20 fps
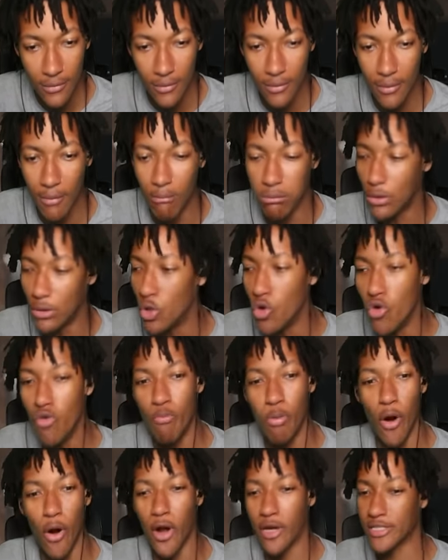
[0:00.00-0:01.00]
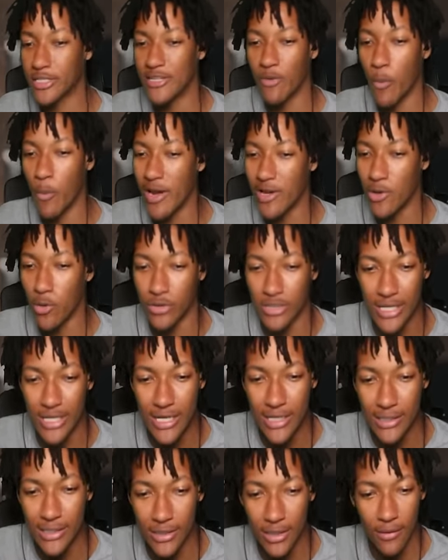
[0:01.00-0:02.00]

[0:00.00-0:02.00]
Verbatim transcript: Balloon parts and windows keys.